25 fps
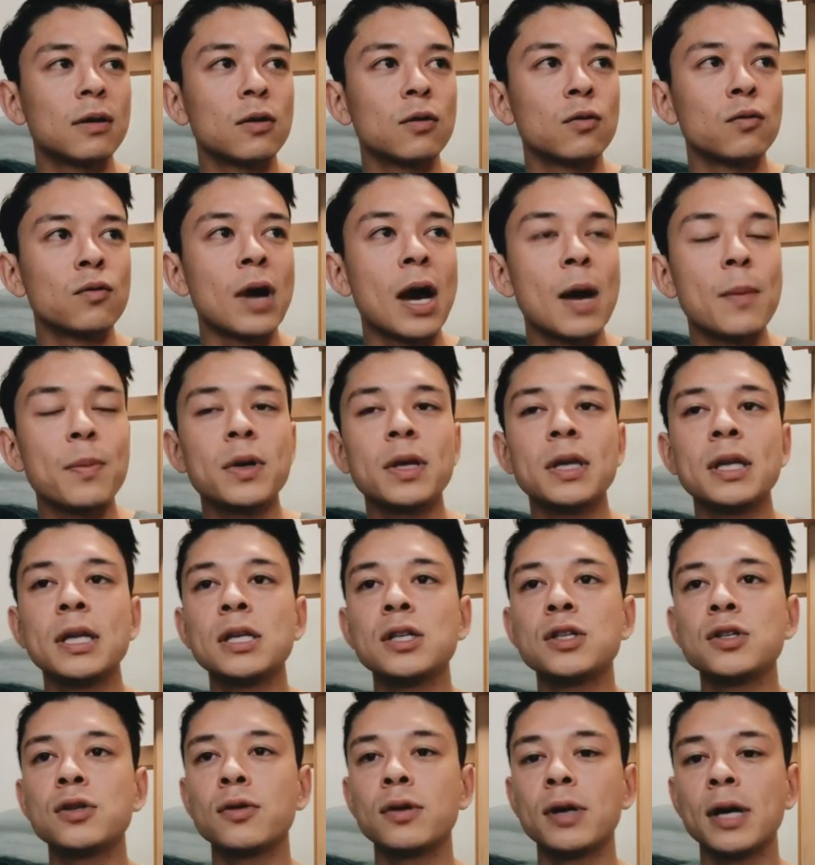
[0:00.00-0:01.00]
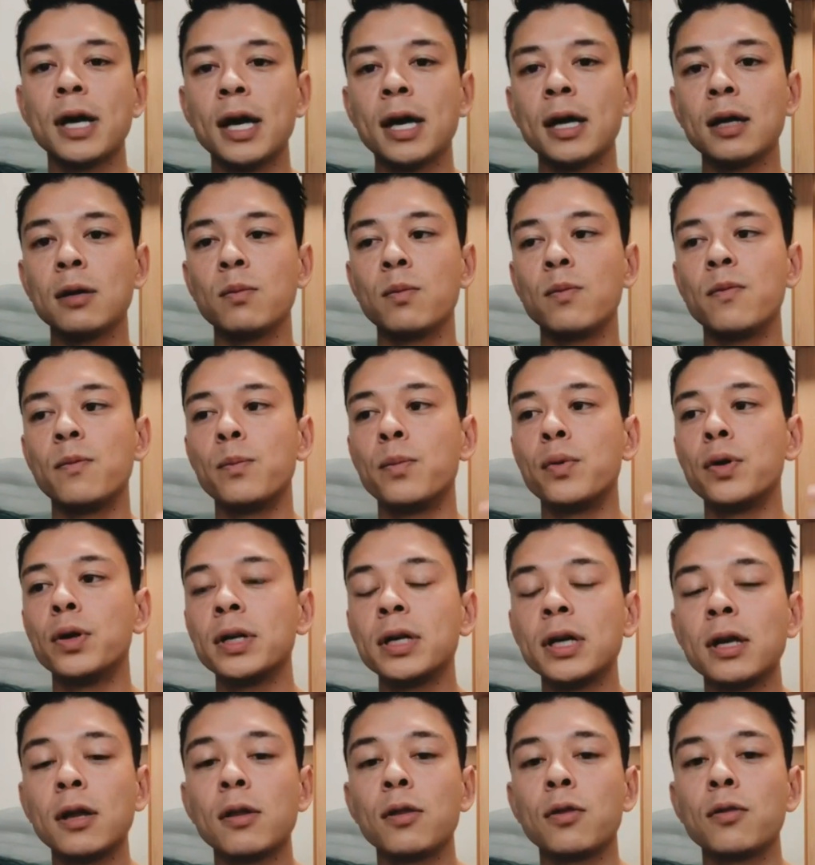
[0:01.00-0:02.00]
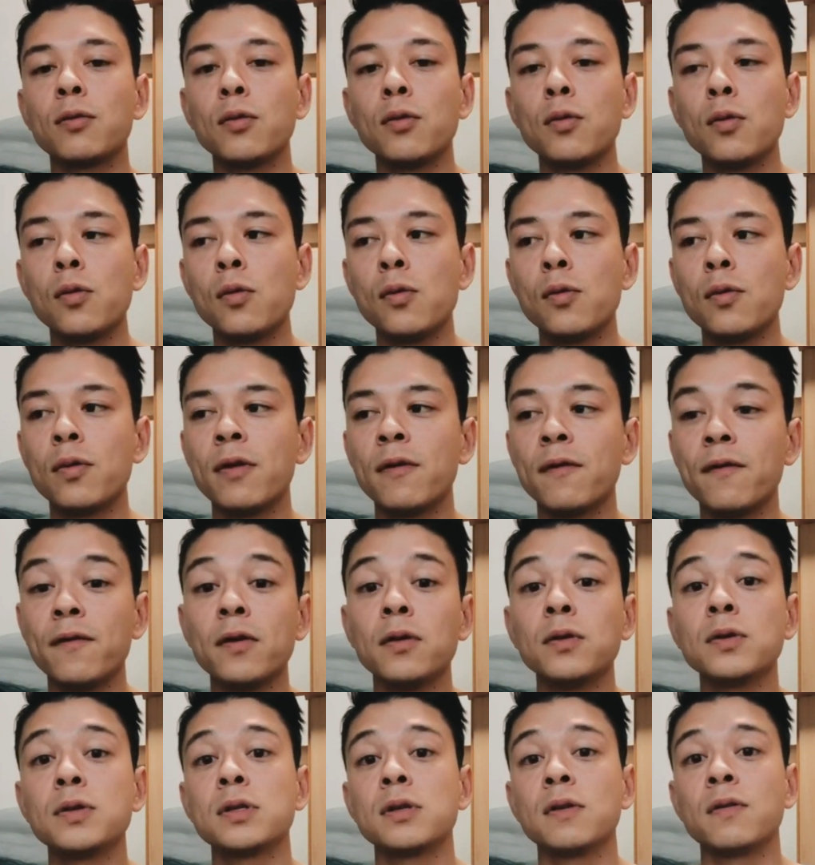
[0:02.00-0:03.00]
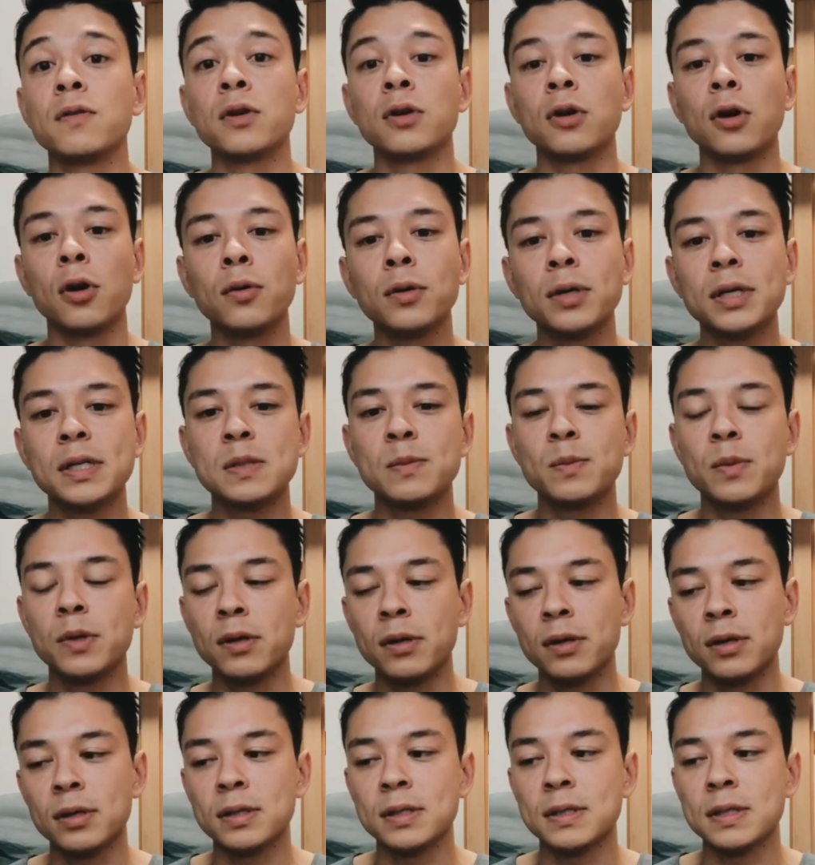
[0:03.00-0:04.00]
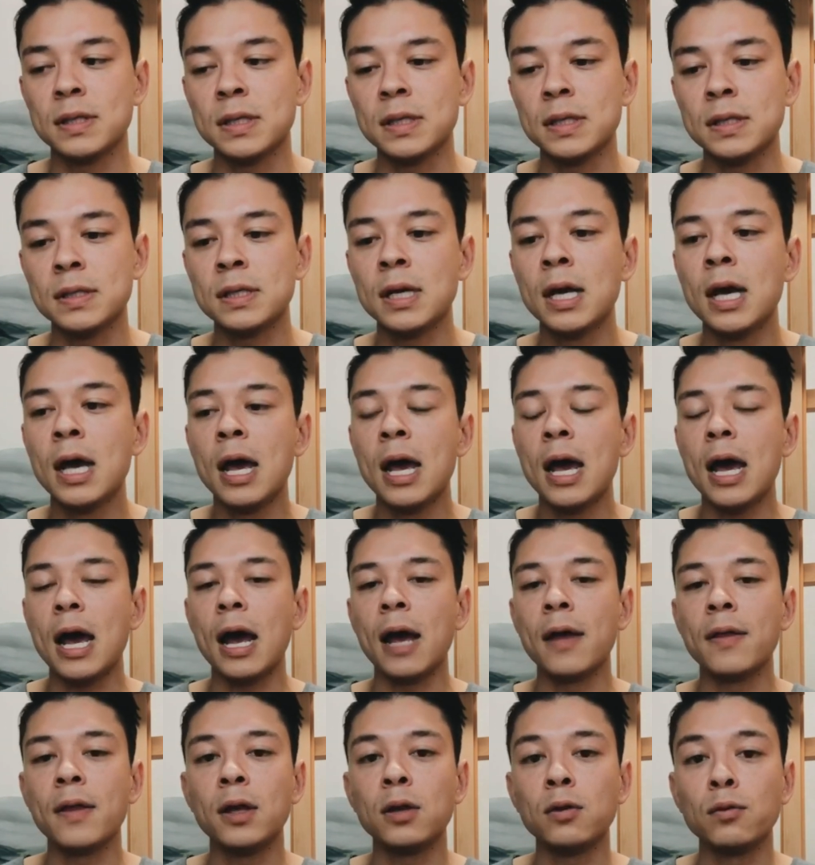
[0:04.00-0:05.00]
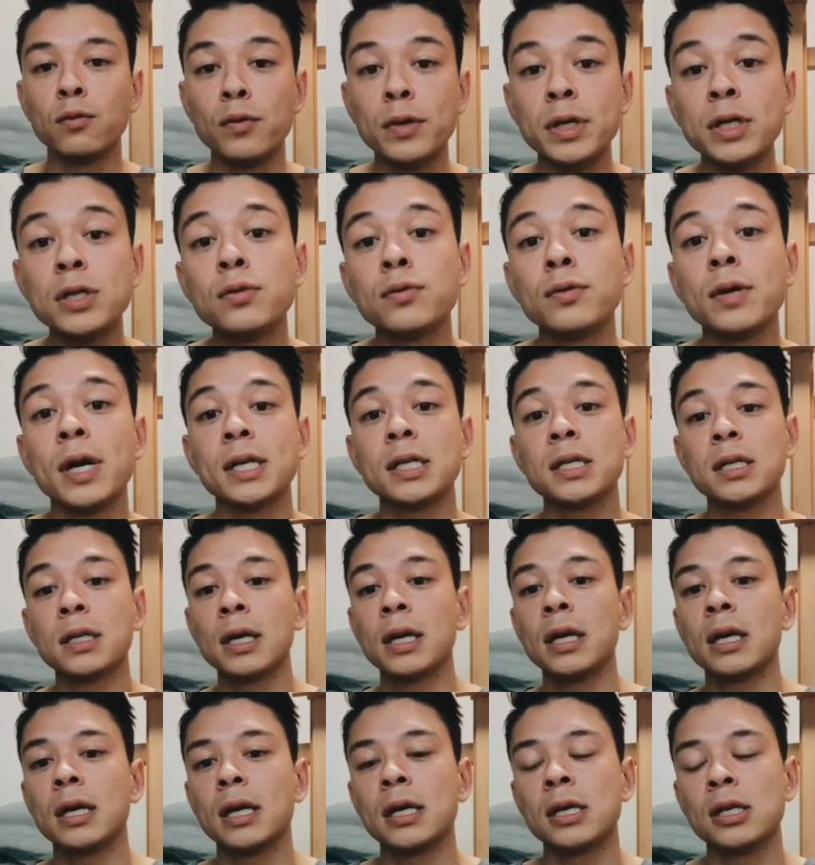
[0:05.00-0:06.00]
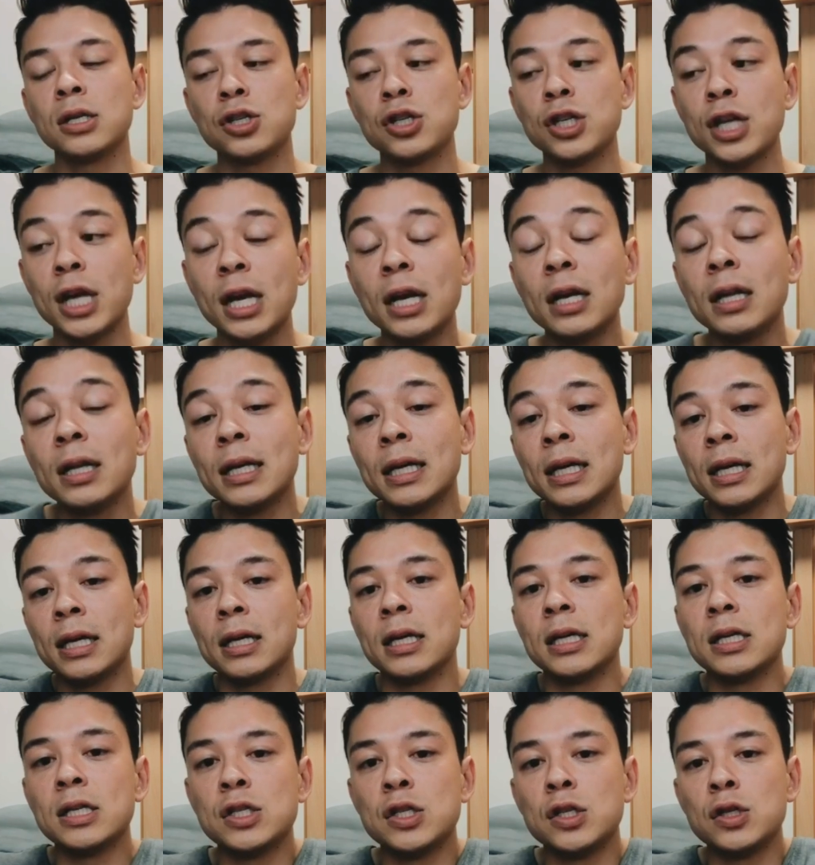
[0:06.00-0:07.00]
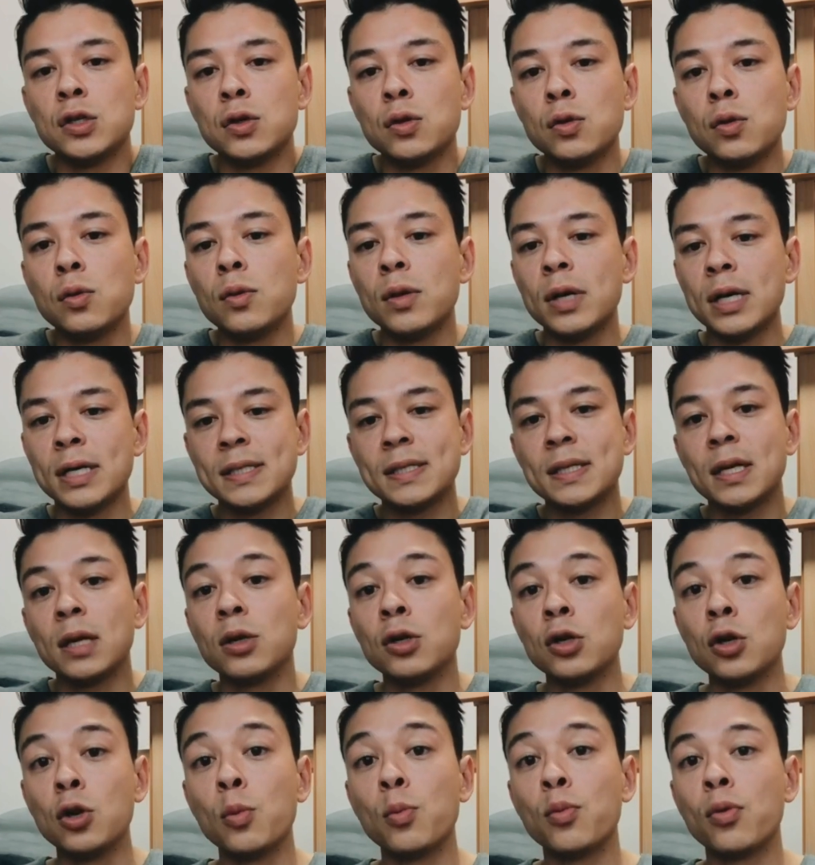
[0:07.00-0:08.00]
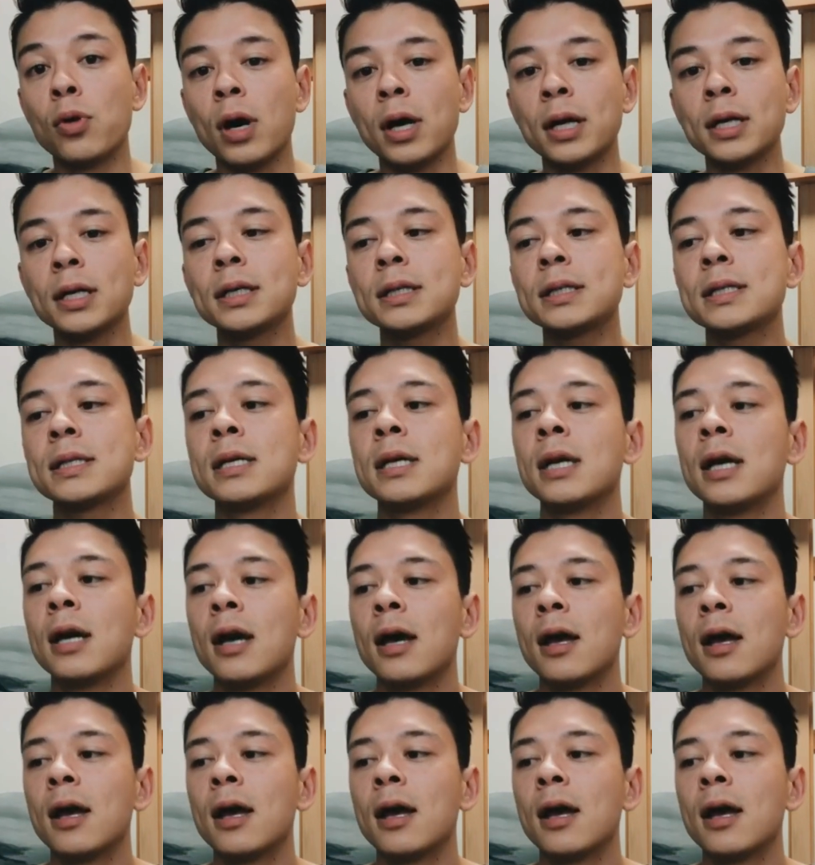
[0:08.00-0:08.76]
wrapping it into your head, putting it through the filter of your own experiences, and then redirecting it and channeling it into a said new product.